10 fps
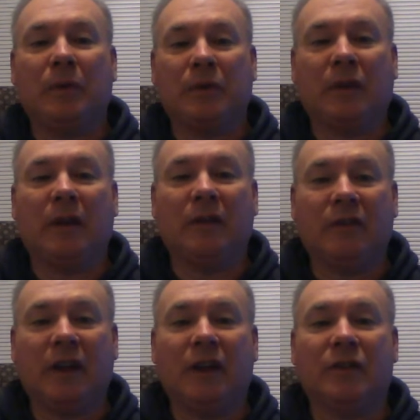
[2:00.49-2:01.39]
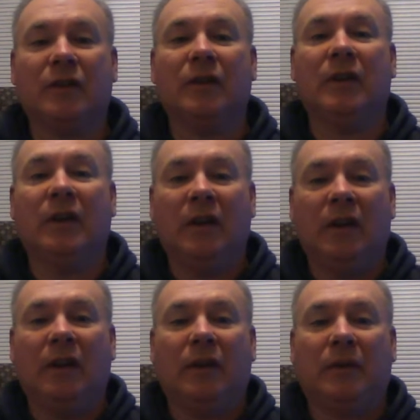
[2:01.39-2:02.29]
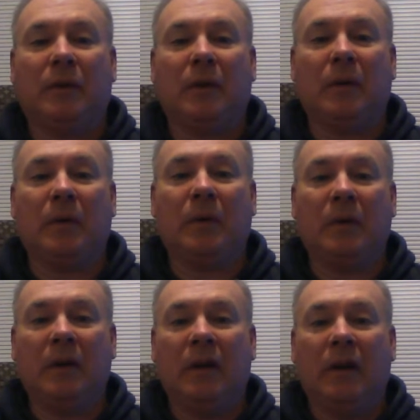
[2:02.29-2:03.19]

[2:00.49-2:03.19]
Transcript: state of nature. So